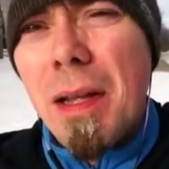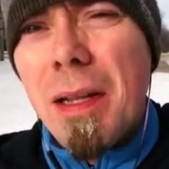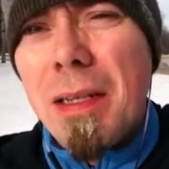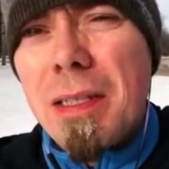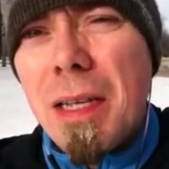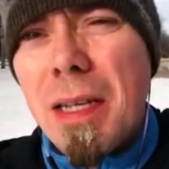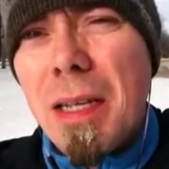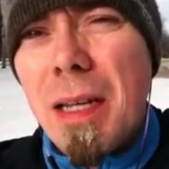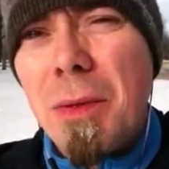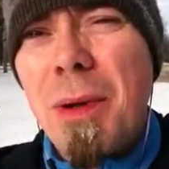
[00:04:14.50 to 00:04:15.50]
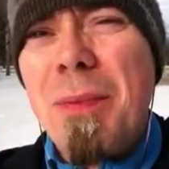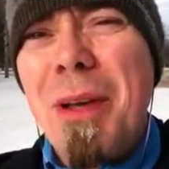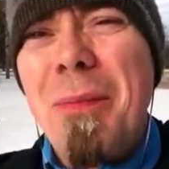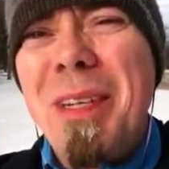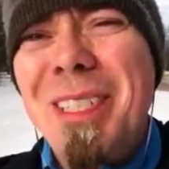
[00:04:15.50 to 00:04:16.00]
At least, that's what I'm
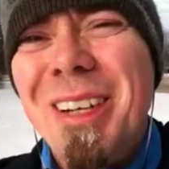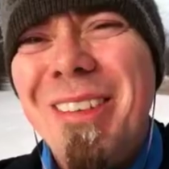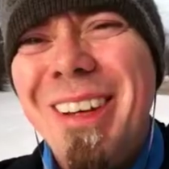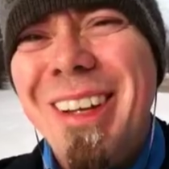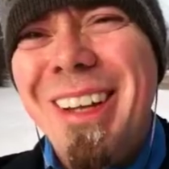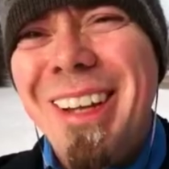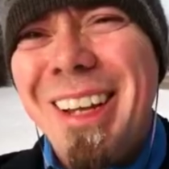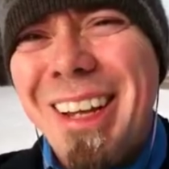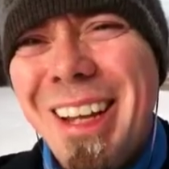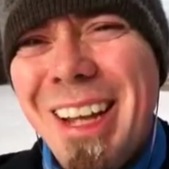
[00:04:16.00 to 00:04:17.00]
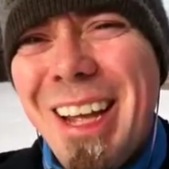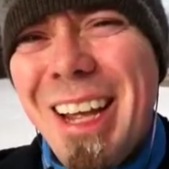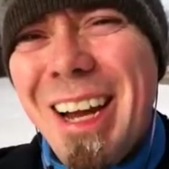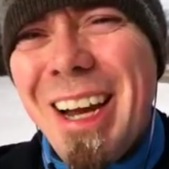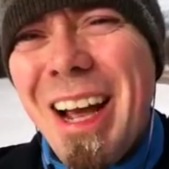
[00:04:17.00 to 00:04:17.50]
telling myself.
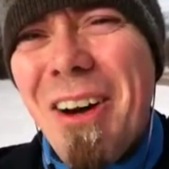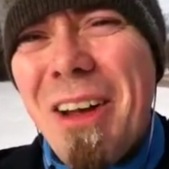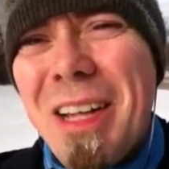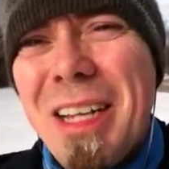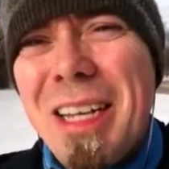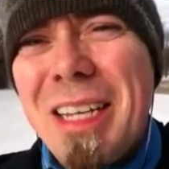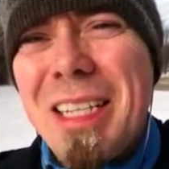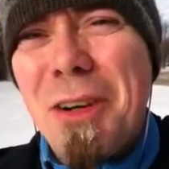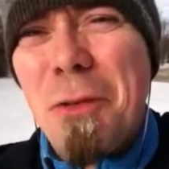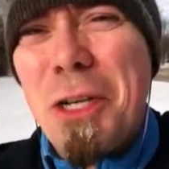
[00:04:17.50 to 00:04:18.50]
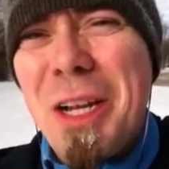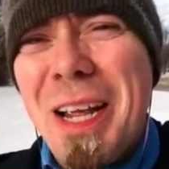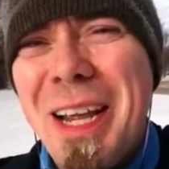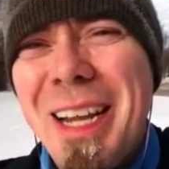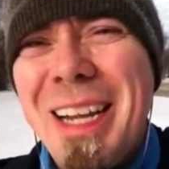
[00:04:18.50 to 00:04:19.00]
Anyhow, that's it for
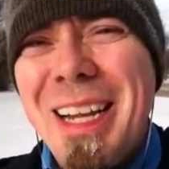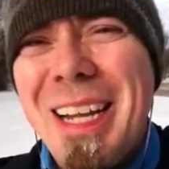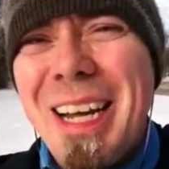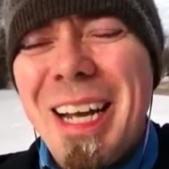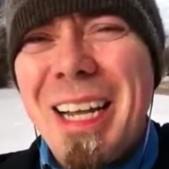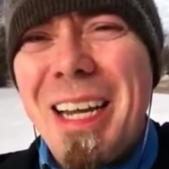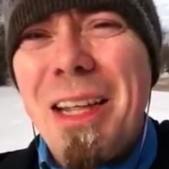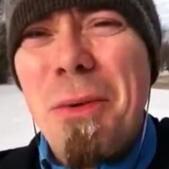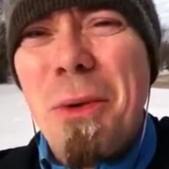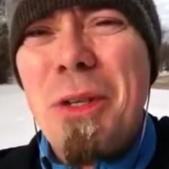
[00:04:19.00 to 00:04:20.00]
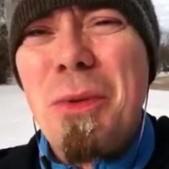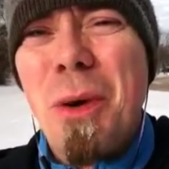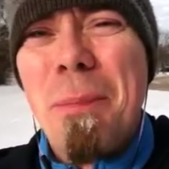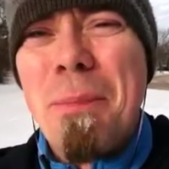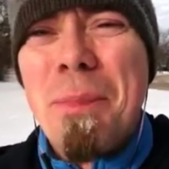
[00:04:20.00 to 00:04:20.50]
today. I'm going to get in where it's
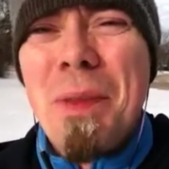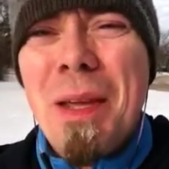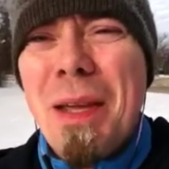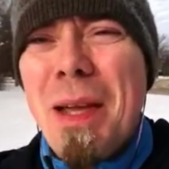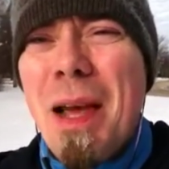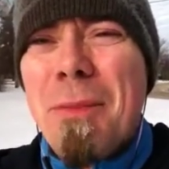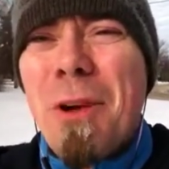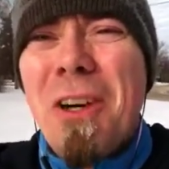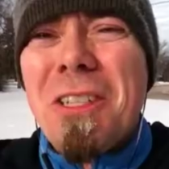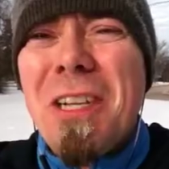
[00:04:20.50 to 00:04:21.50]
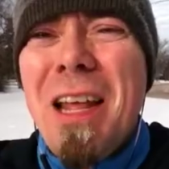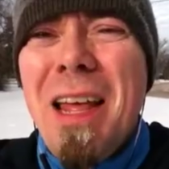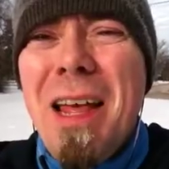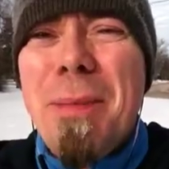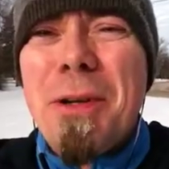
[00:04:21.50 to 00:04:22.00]
warm. I'm Carson.
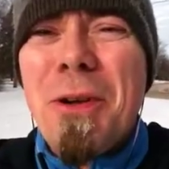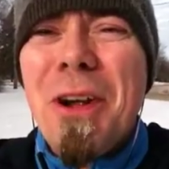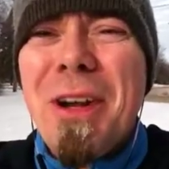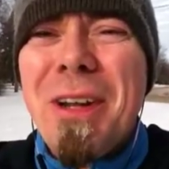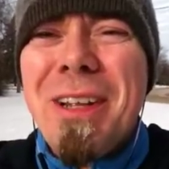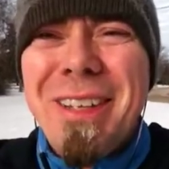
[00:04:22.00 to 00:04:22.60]
Happy New Year.